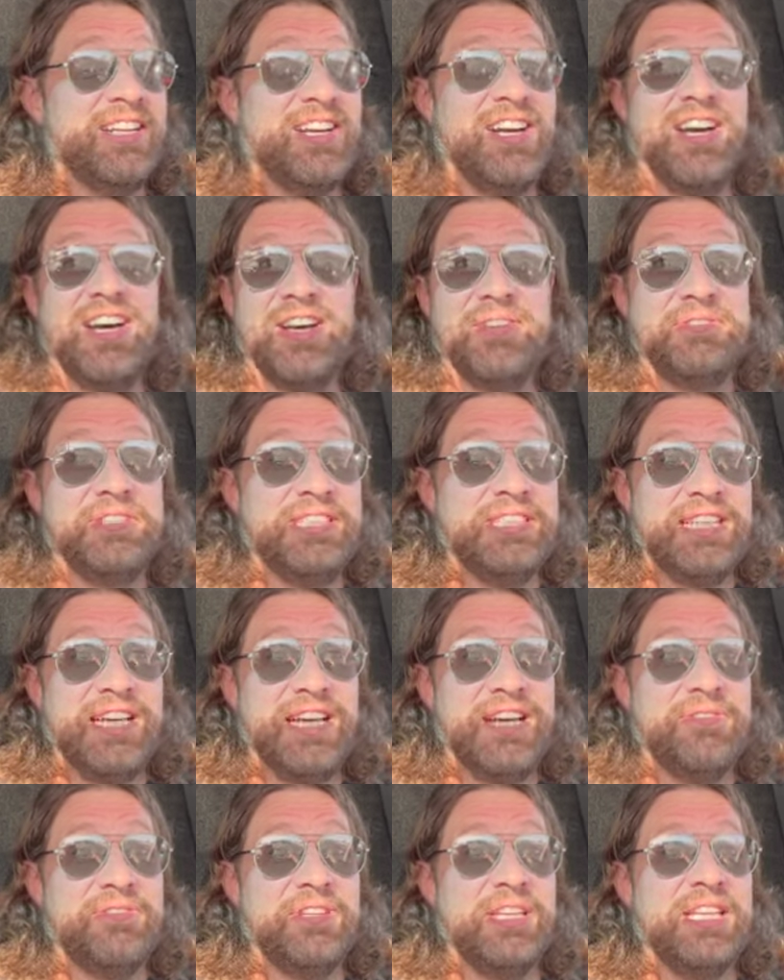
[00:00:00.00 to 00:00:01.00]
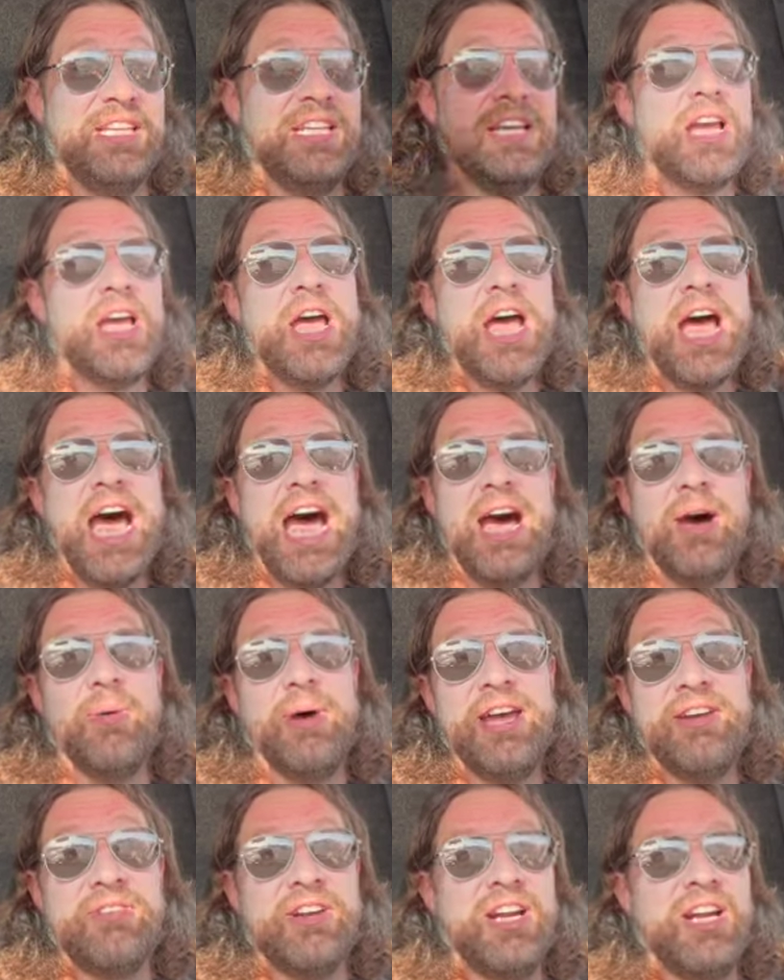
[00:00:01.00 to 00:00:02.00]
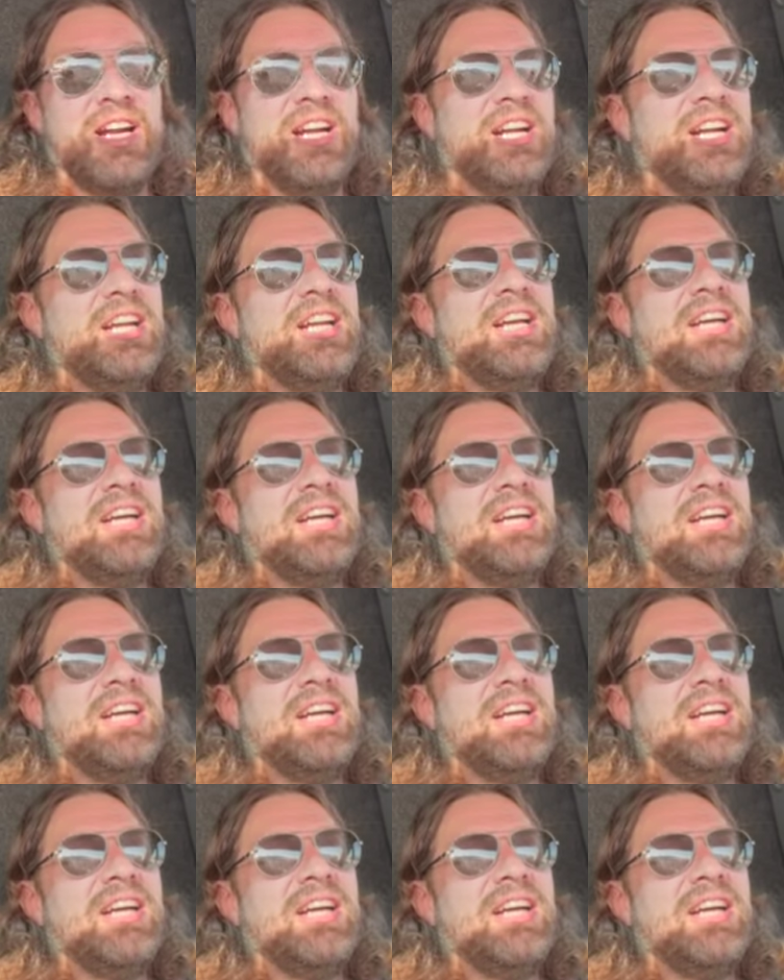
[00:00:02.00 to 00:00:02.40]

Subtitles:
A Huffy's a Huffy. However,